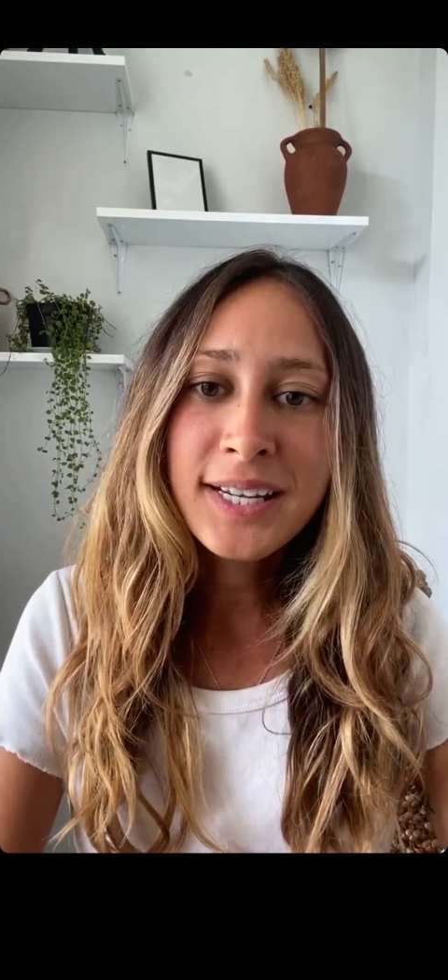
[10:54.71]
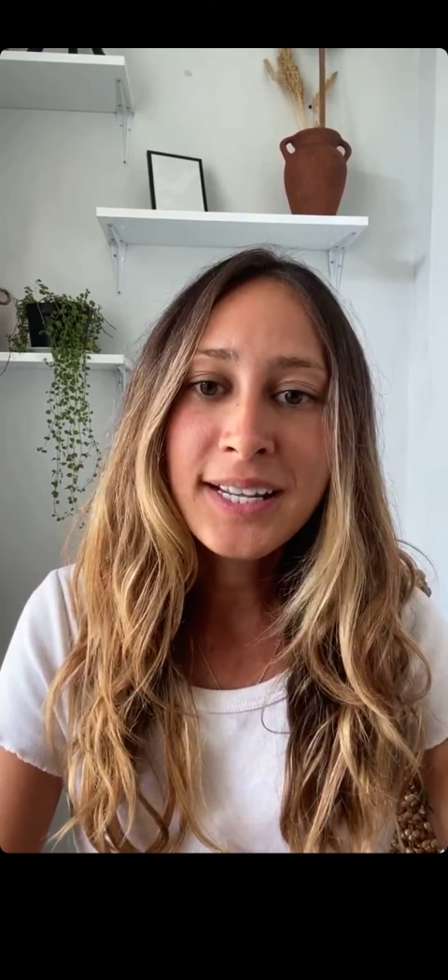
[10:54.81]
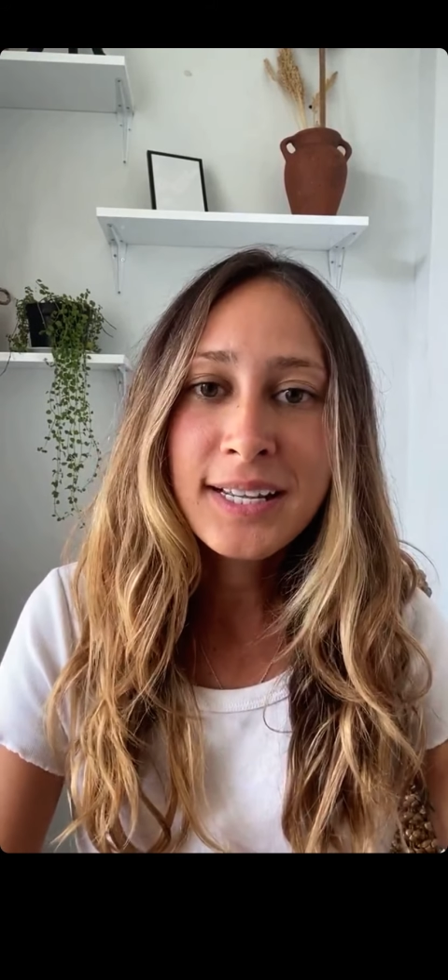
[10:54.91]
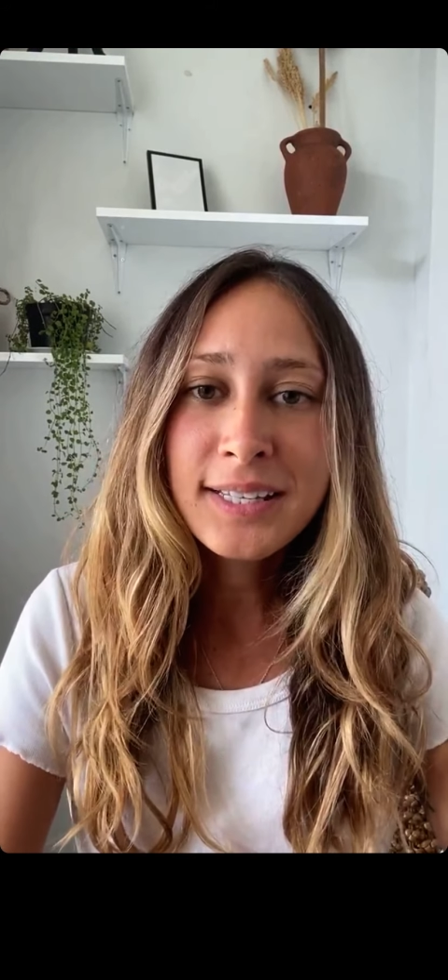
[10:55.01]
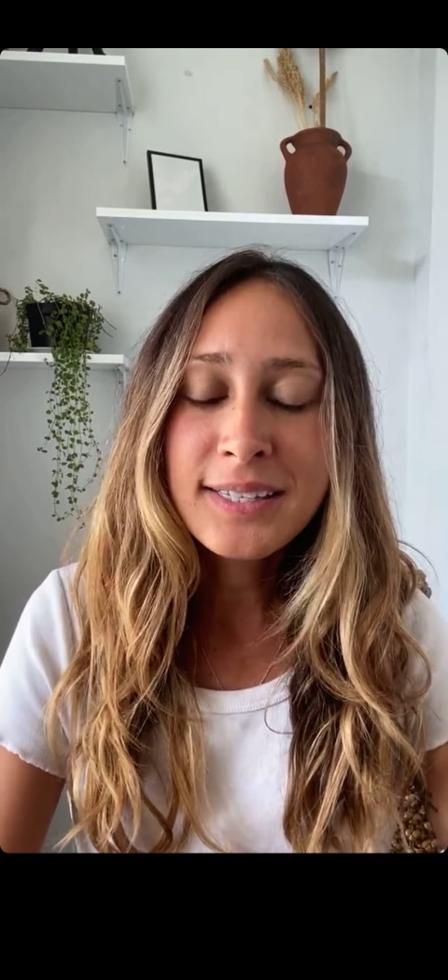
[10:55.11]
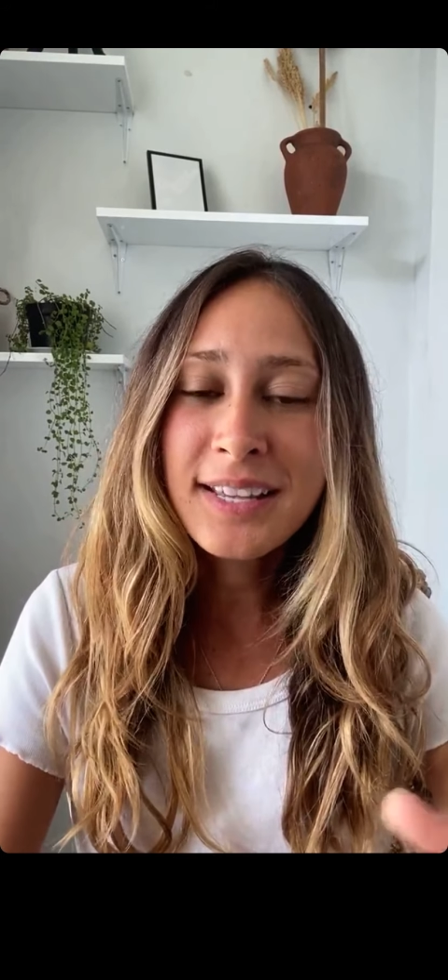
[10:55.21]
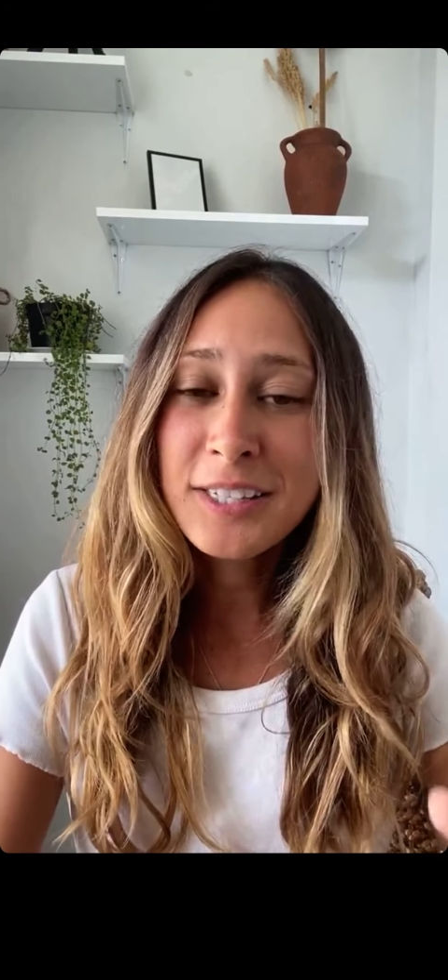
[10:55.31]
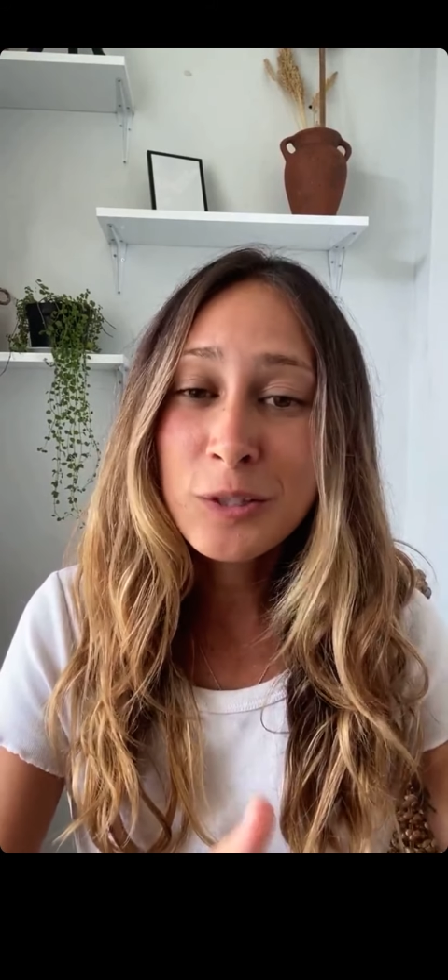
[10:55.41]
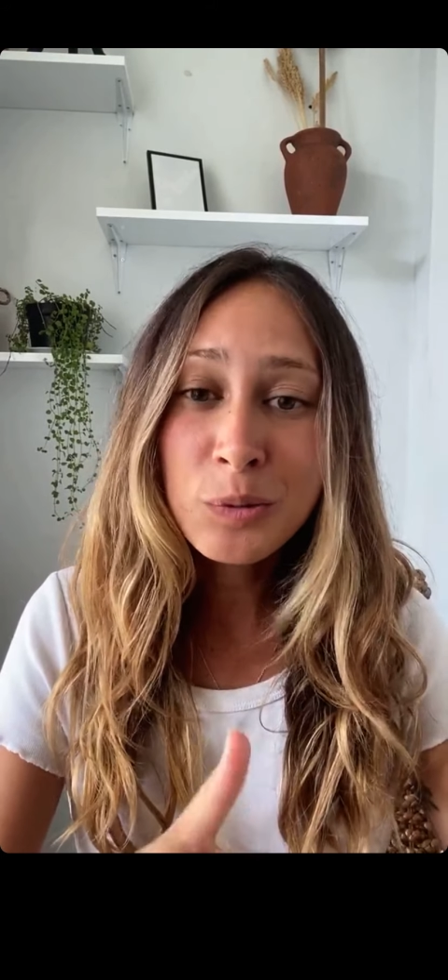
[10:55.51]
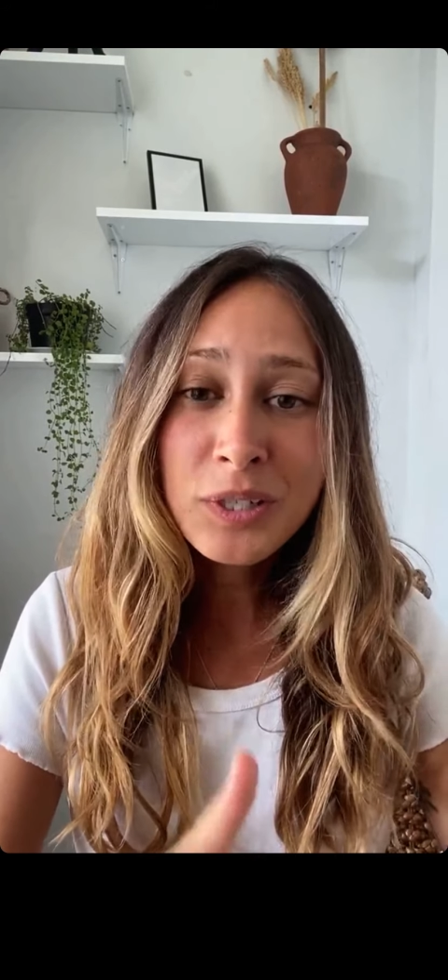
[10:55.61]
it's as
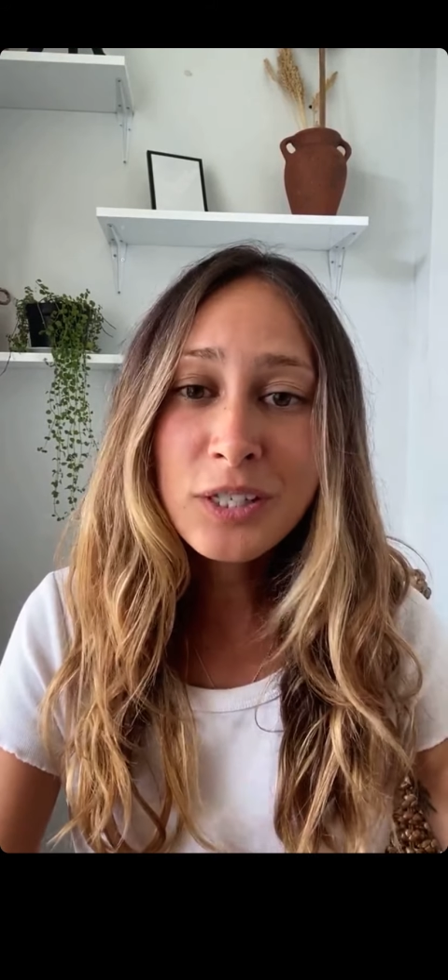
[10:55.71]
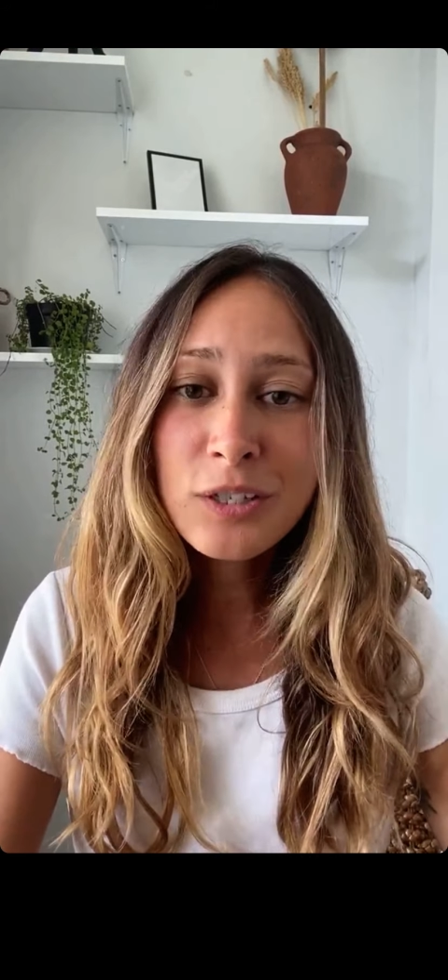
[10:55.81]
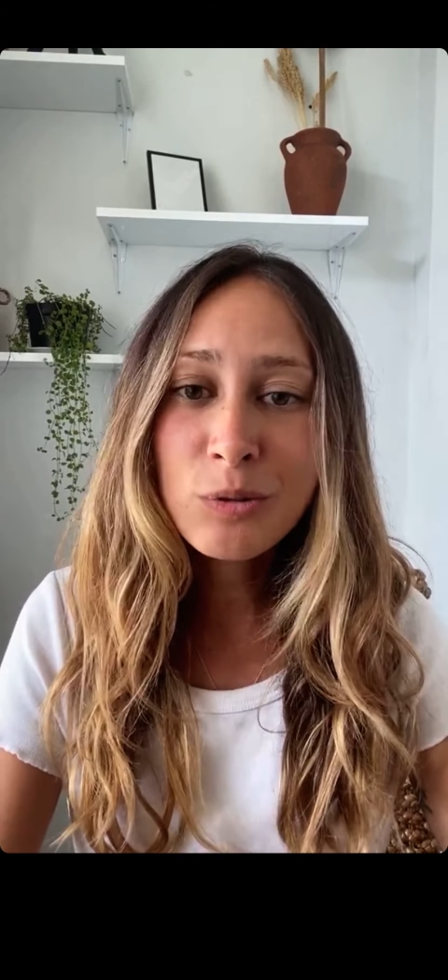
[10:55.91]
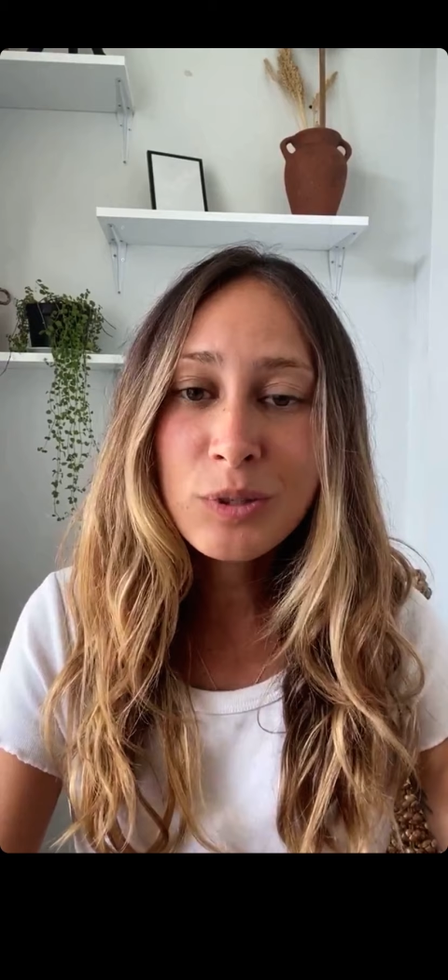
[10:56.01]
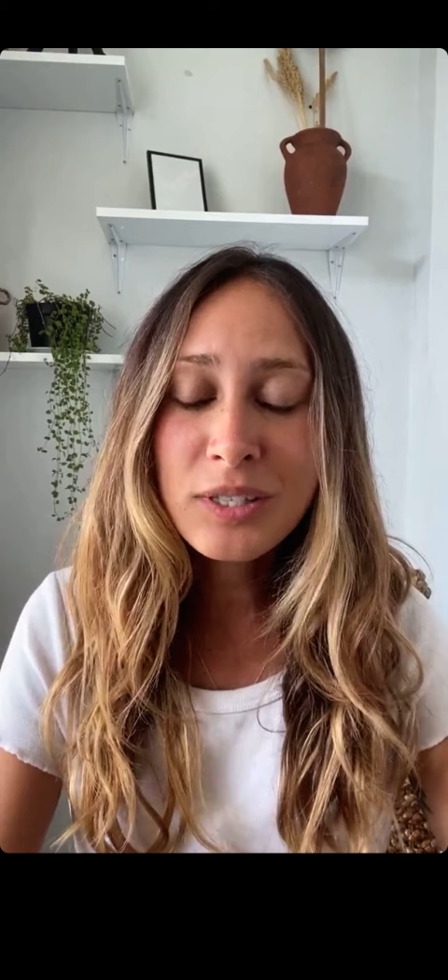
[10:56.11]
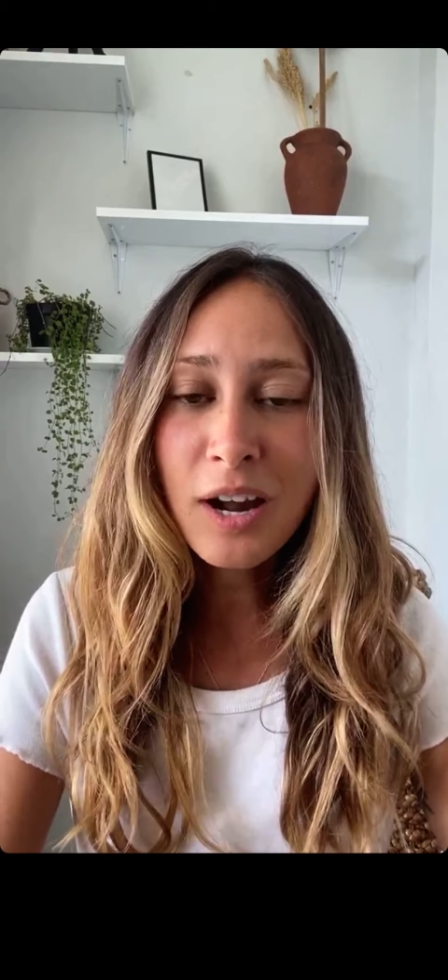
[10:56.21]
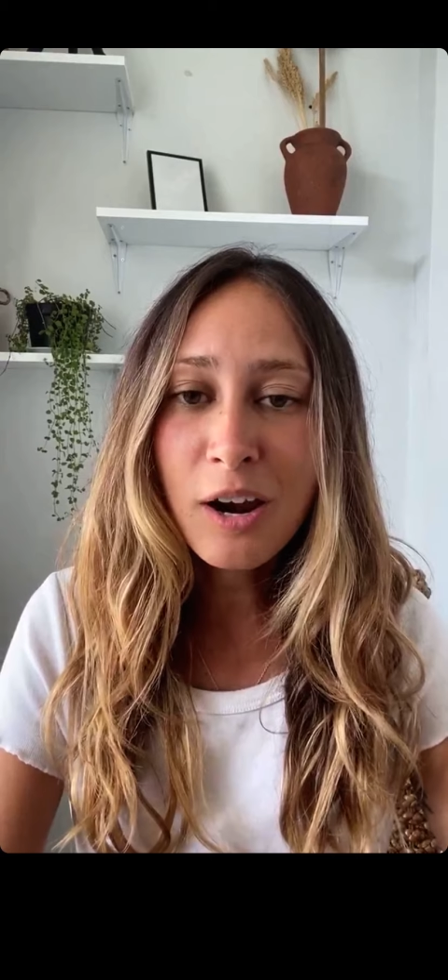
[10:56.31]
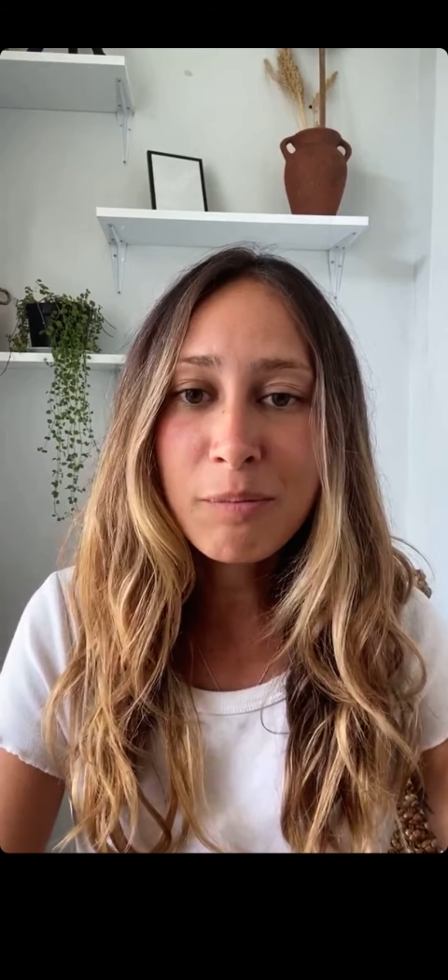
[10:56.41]
soon as you start